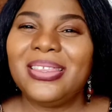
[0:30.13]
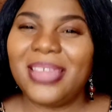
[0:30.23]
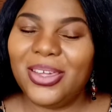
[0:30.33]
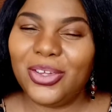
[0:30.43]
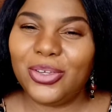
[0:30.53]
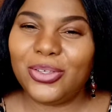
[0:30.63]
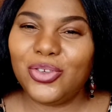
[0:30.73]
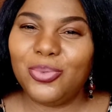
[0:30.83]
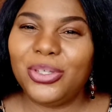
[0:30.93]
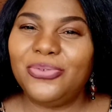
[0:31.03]
Thank you
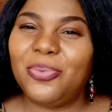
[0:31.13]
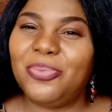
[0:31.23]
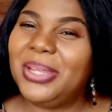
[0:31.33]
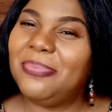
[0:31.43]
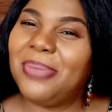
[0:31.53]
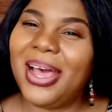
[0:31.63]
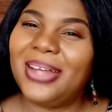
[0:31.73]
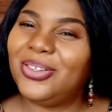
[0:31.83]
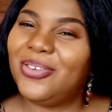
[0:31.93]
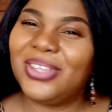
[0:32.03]
so much for being
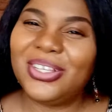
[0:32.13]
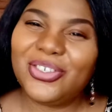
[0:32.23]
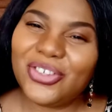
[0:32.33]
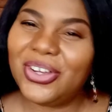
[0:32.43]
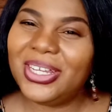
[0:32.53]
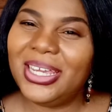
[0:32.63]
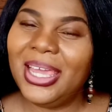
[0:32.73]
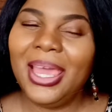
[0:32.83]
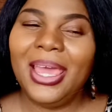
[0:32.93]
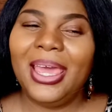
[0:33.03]
part of this
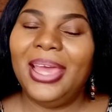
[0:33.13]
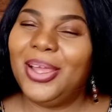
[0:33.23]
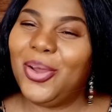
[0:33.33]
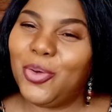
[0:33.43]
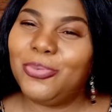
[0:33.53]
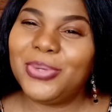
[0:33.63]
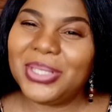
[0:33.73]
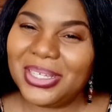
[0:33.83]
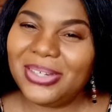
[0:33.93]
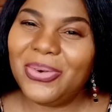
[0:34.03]
journey, and I hope you
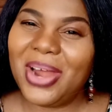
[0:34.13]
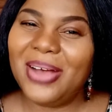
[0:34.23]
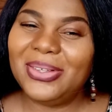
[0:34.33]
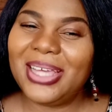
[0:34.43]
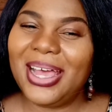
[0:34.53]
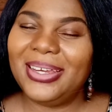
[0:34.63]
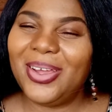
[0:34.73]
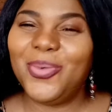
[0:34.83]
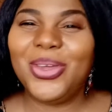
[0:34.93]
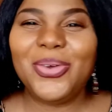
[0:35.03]
stick around and
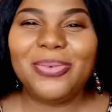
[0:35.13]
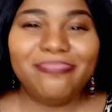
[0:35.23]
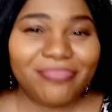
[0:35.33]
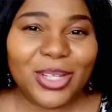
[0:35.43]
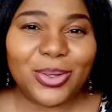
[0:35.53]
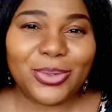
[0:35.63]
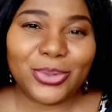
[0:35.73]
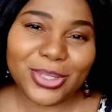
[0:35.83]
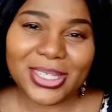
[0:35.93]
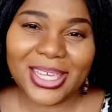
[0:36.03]
we'll
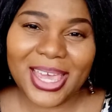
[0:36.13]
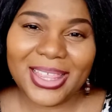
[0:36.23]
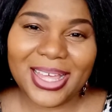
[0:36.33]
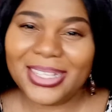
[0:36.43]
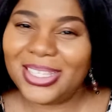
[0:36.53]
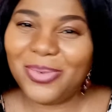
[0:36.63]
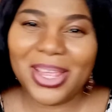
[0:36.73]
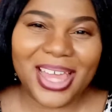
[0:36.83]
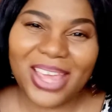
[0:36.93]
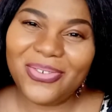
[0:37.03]
grow together, see
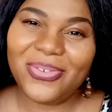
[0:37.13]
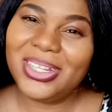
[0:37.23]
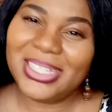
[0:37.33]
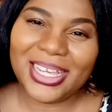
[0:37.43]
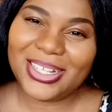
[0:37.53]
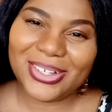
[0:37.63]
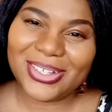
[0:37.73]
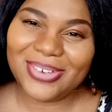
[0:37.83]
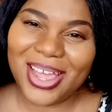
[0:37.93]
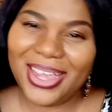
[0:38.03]
where life takes
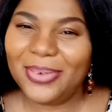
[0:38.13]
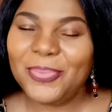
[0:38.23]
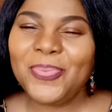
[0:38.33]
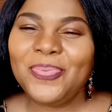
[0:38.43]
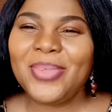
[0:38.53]
us, right?